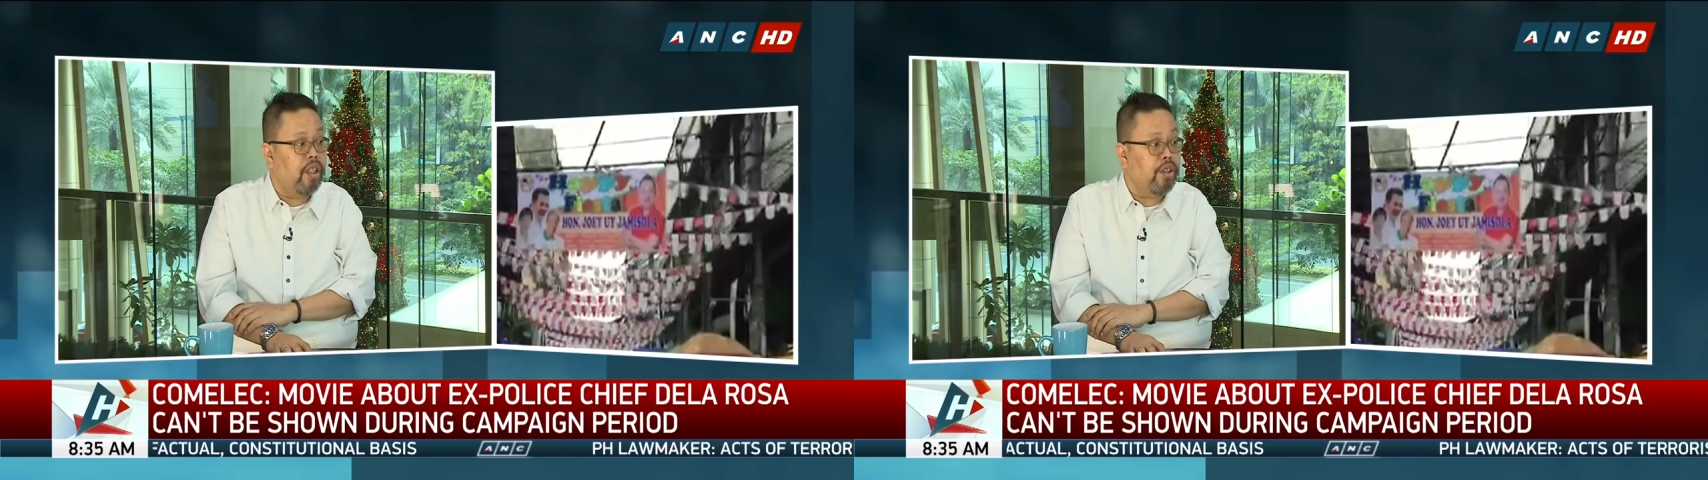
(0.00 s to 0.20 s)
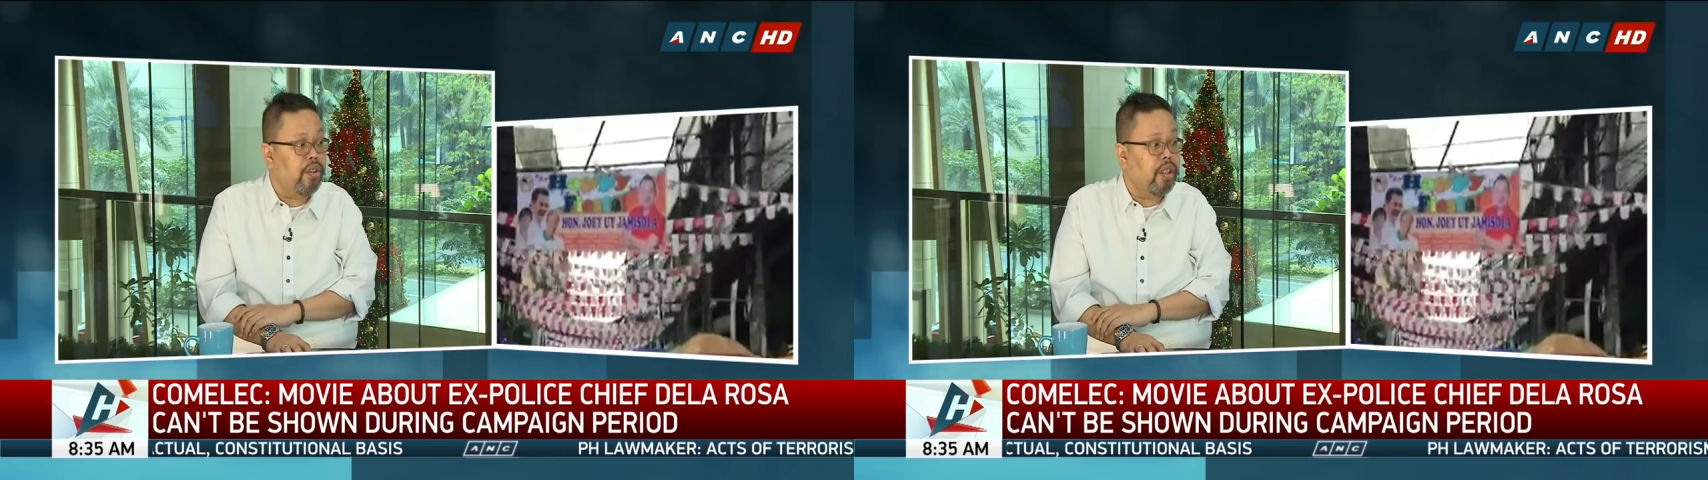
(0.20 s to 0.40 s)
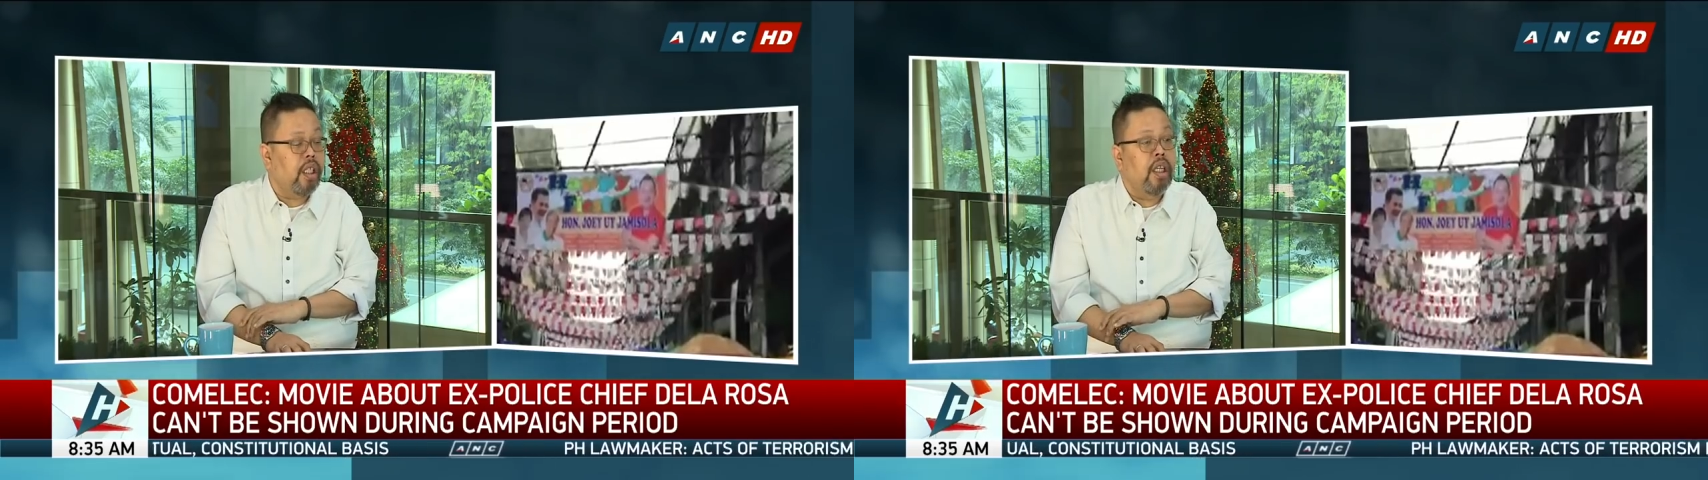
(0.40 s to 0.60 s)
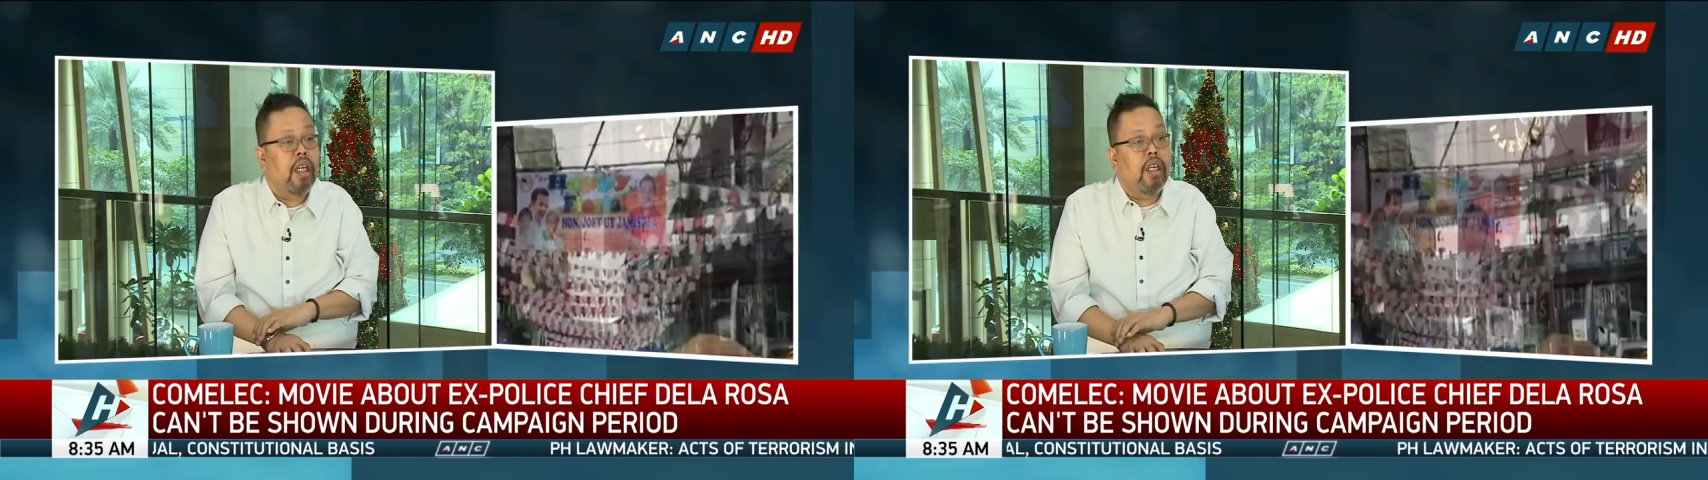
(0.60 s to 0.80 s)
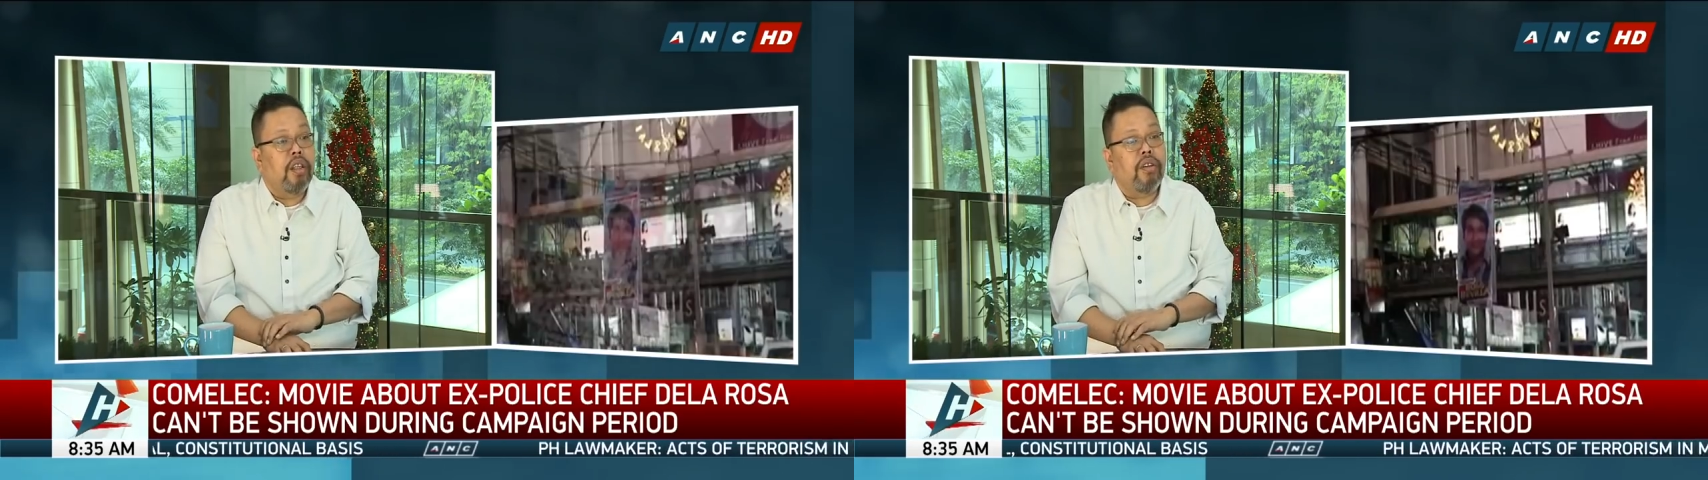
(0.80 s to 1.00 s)
station. Eh.
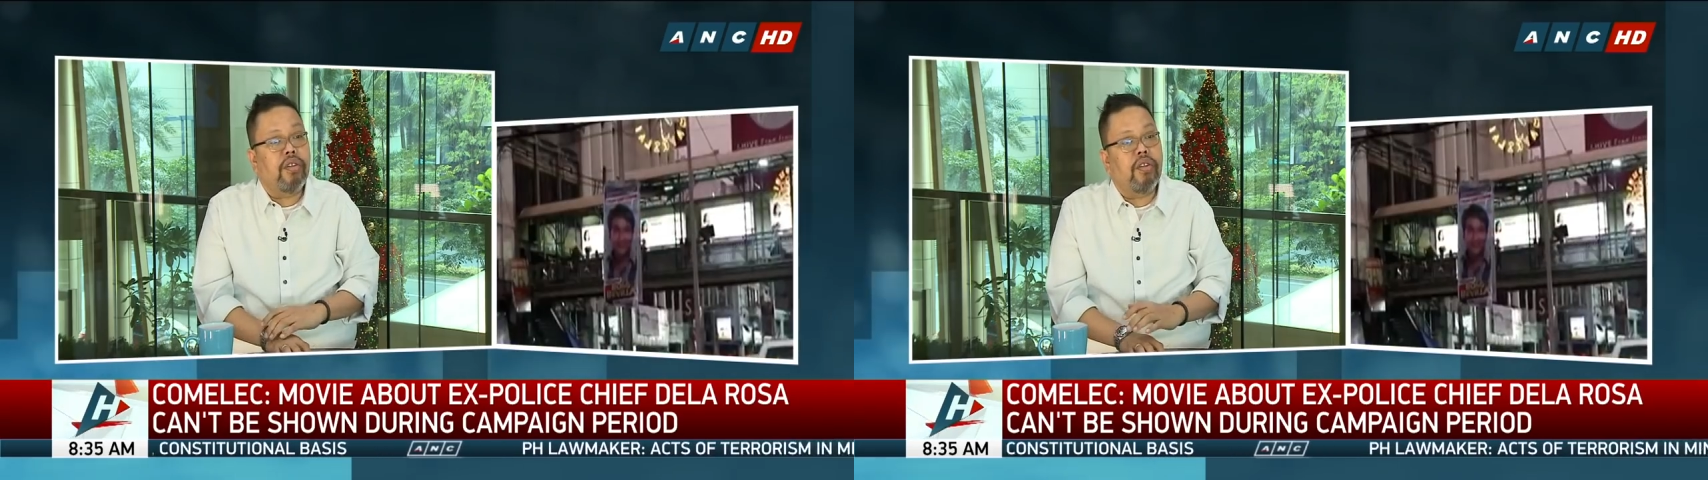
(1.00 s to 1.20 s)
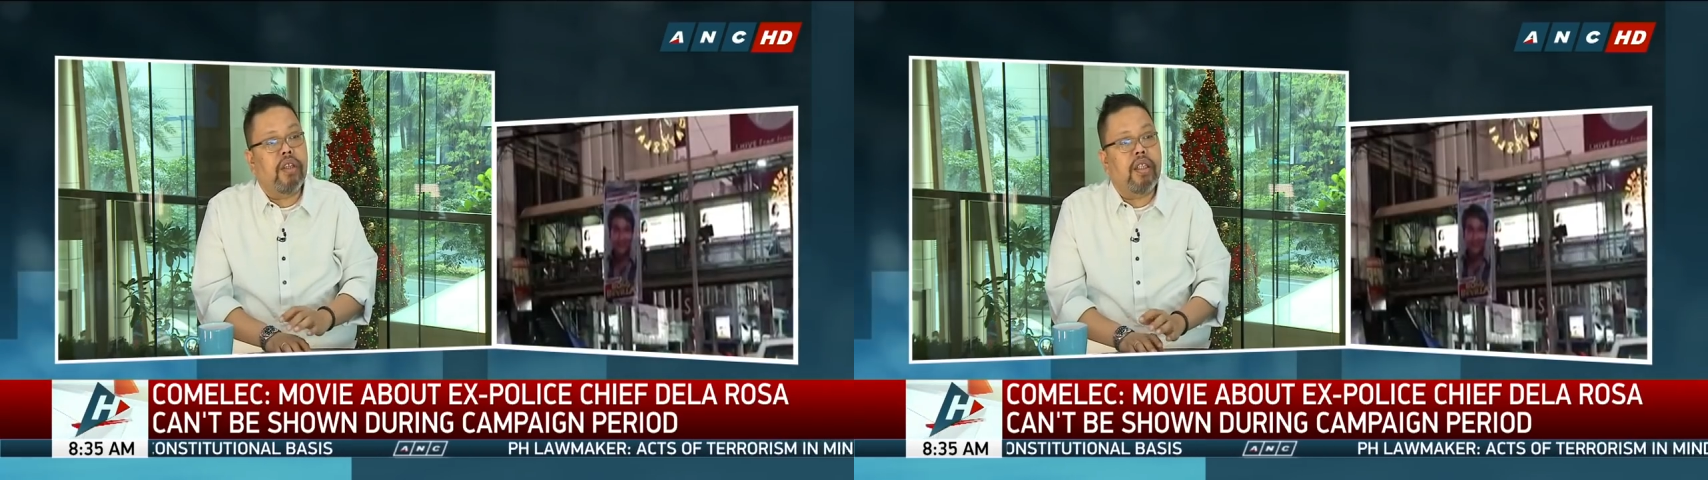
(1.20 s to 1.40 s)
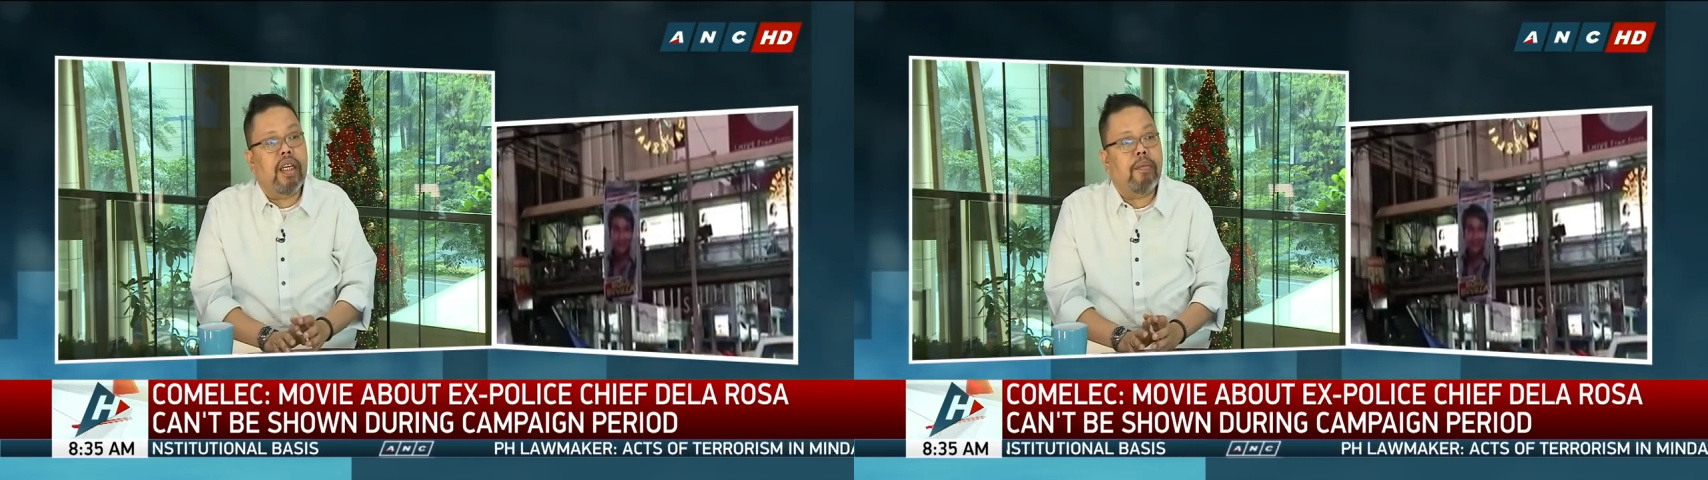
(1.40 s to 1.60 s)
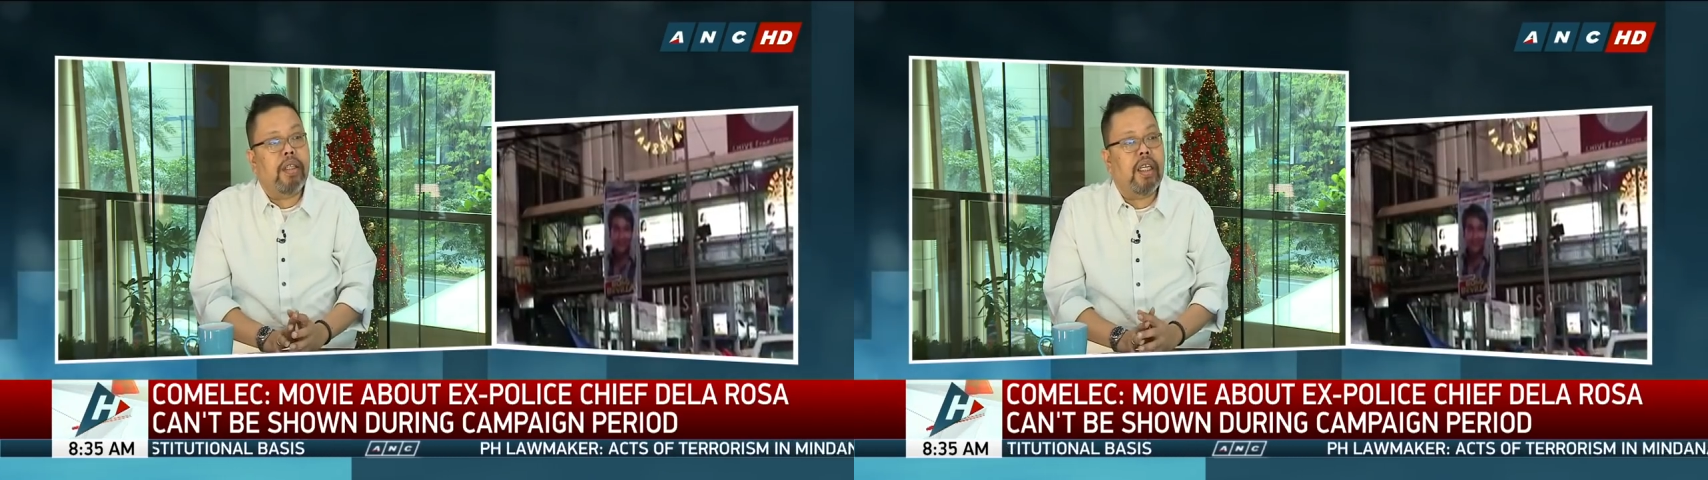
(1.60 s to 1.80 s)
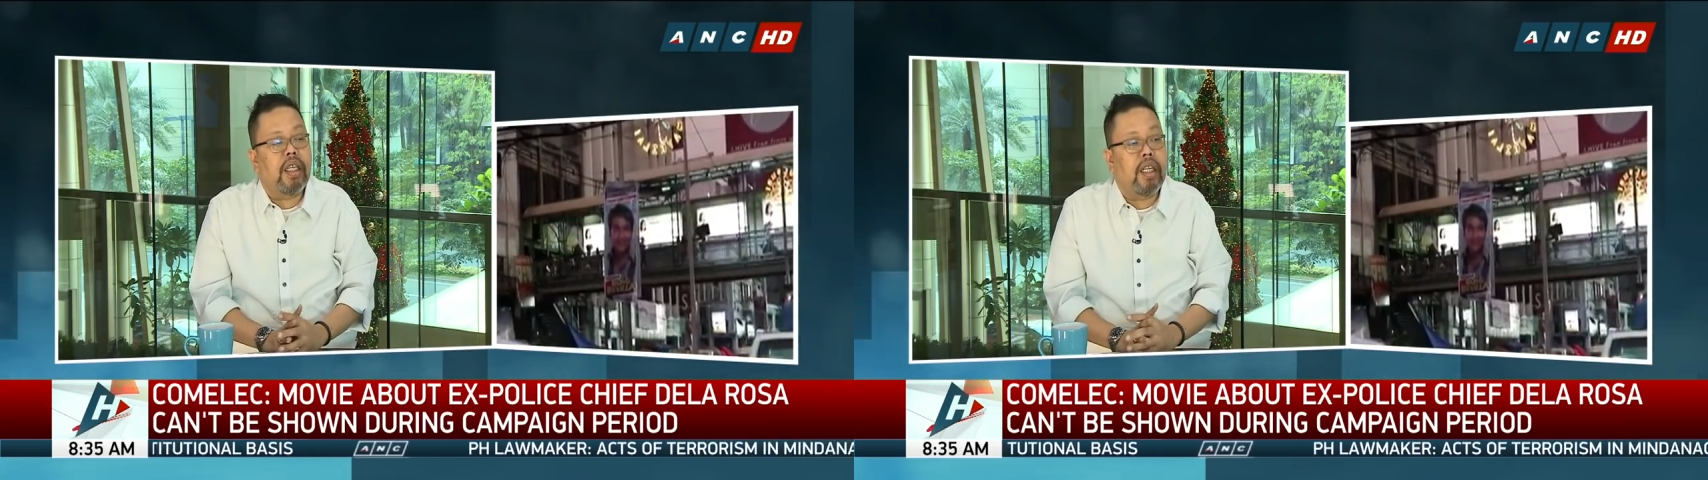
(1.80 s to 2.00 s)
No? So, ang dami
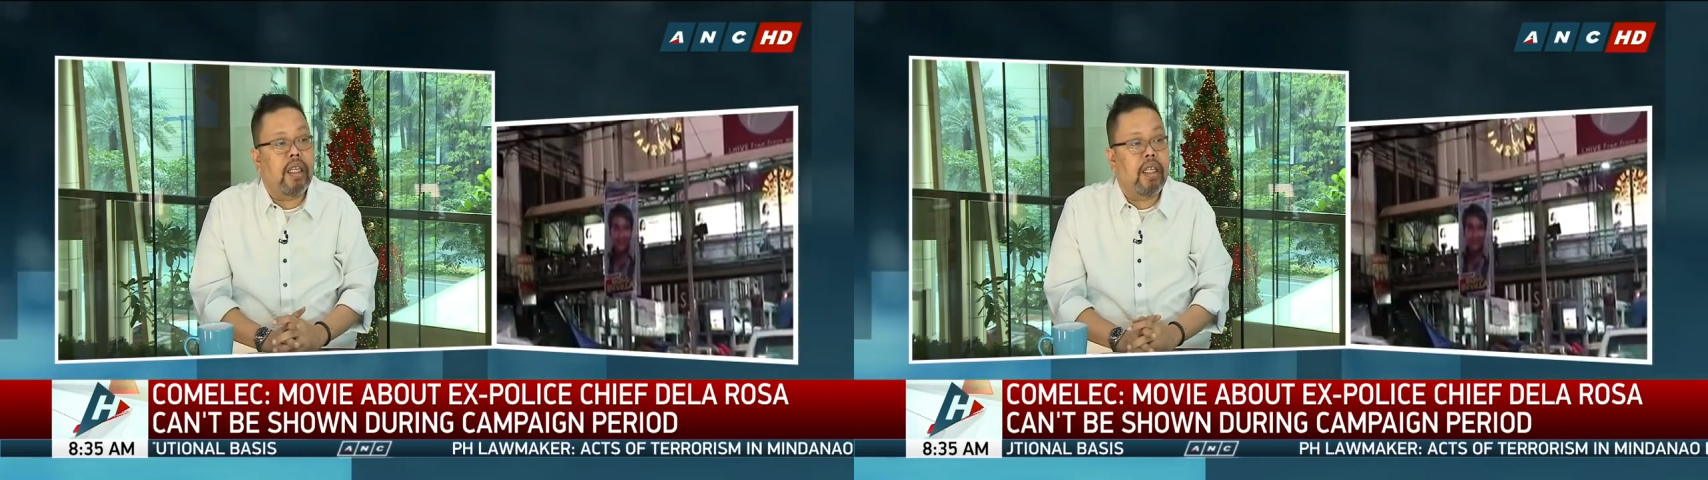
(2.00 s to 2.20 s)
niyan.